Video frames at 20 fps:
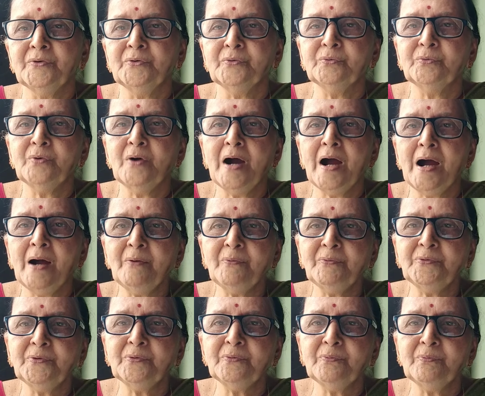you
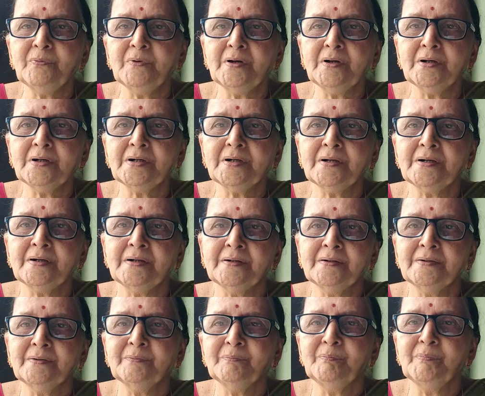have to work
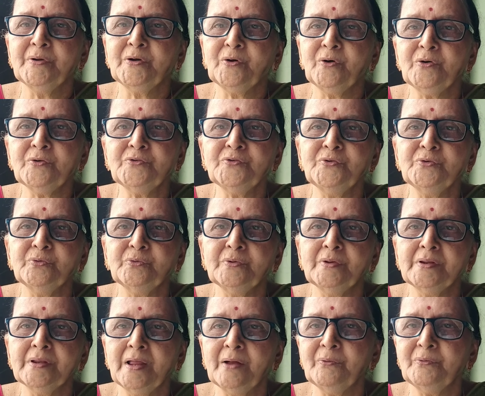because you
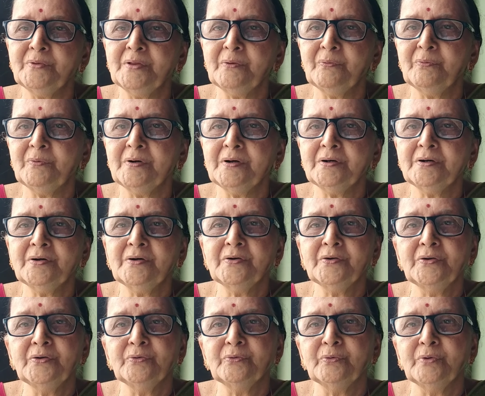love the work,
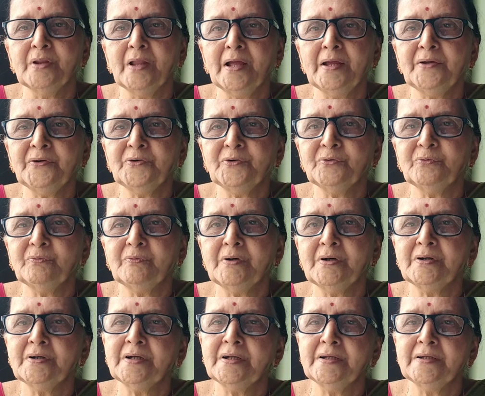you like to
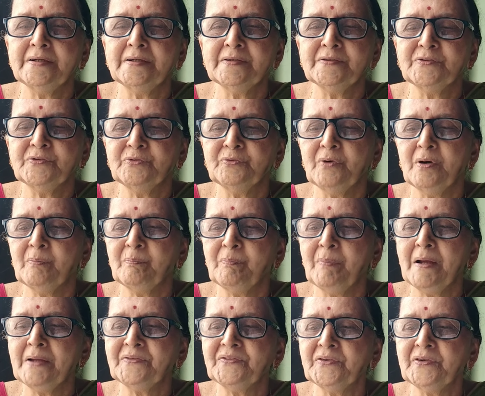work, it is your
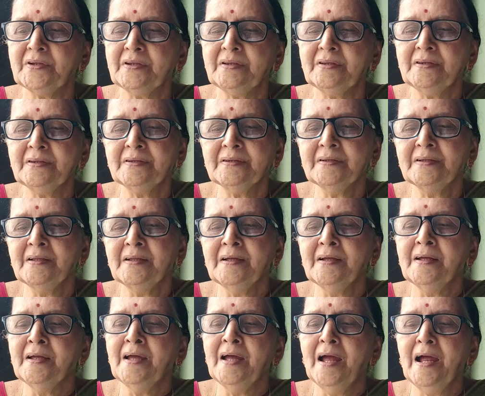passion.
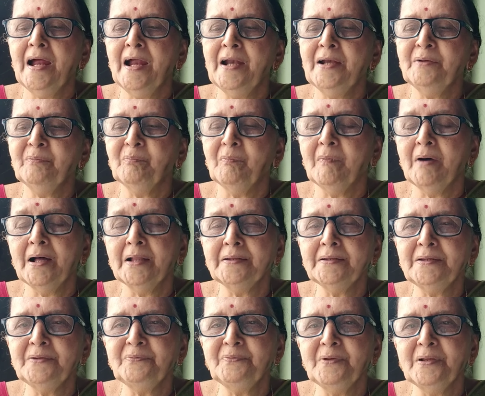And
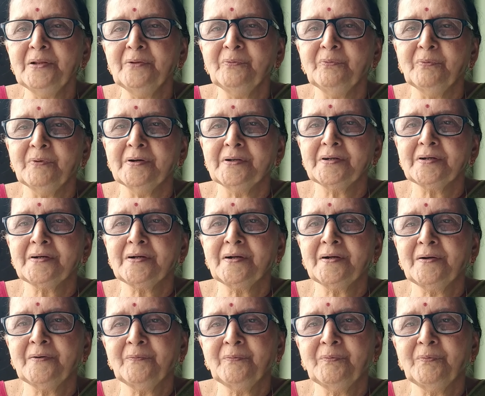money will work
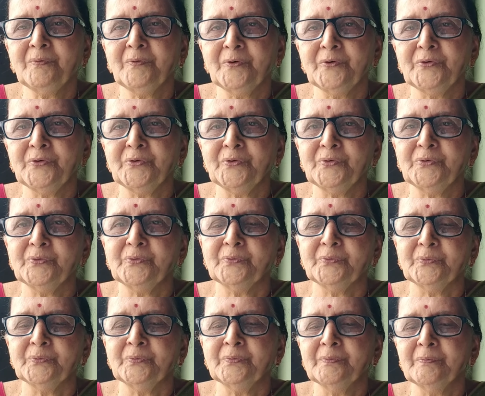for you.